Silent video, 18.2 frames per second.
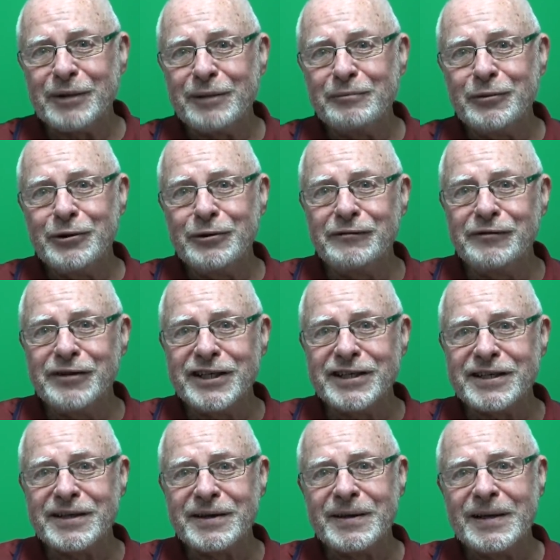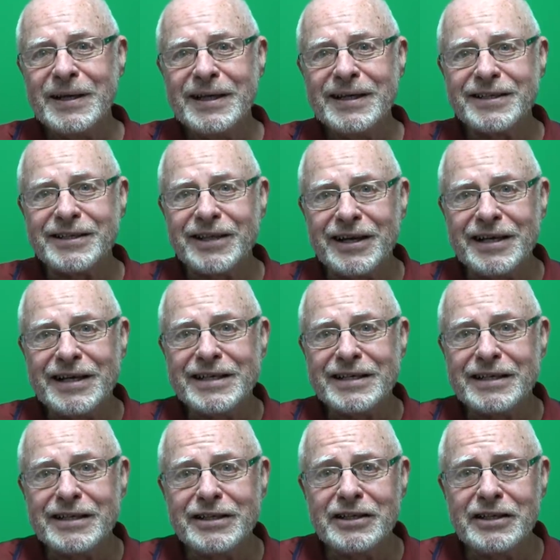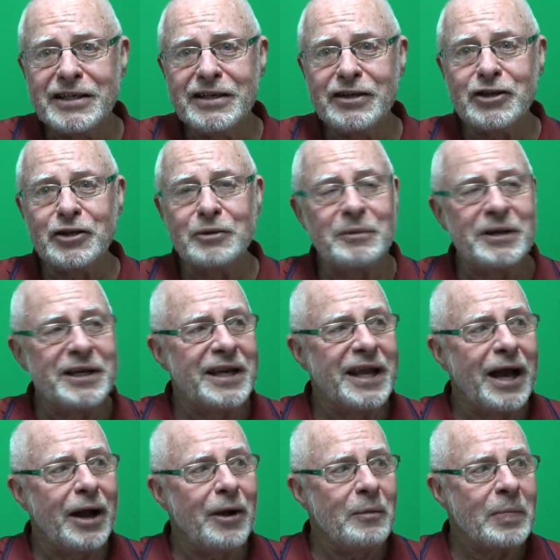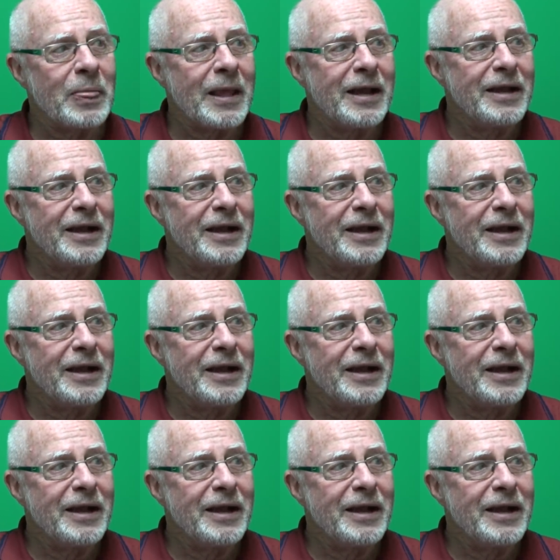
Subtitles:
my movies, so he's listening to me now,